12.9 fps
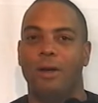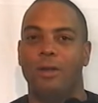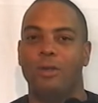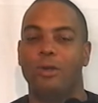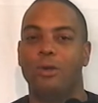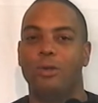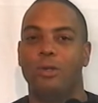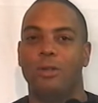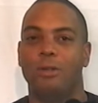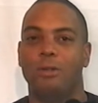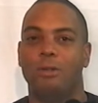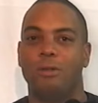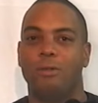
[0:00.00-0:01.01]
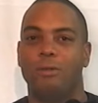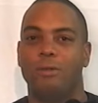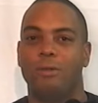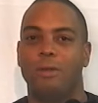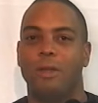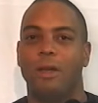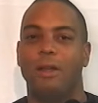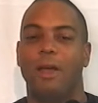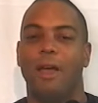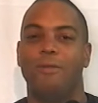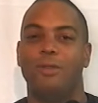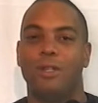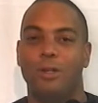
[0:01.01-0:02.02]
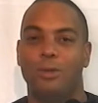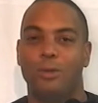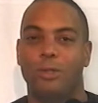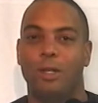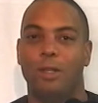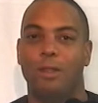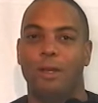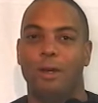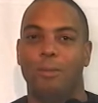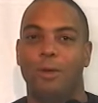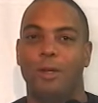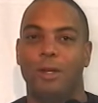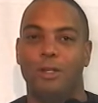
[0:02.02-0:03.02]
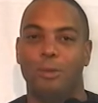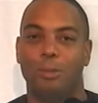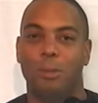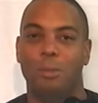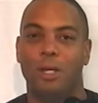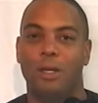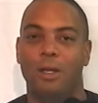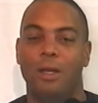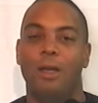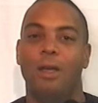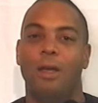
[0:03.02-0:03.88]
unions that have teachers in them against Amendment E,